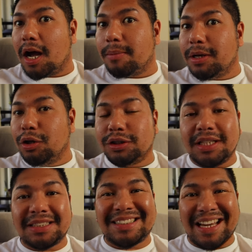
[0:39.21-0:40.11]
I've been
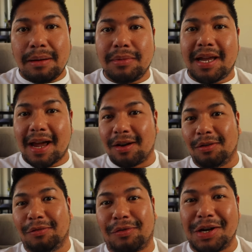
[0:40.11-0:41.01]
using the same
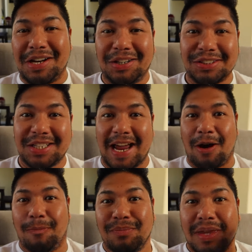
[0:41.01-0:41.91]
candle for years
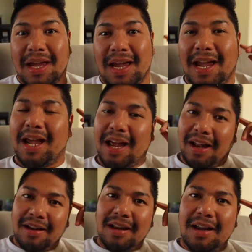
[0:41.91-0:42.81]
now,
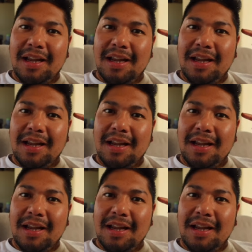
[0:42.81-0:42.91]
and